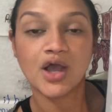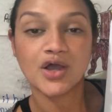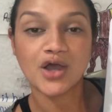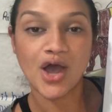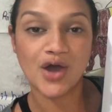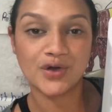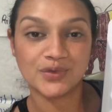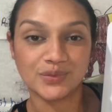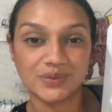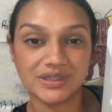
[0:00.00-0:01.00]

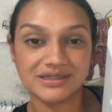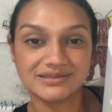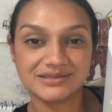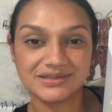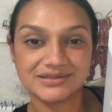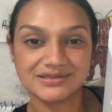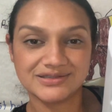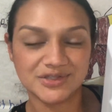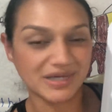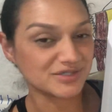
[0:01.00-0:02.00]
Cone.
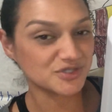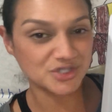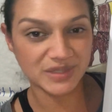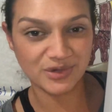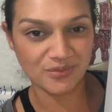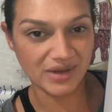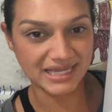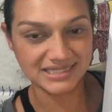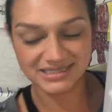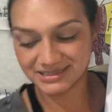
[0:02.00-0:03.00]
You guys are doing great.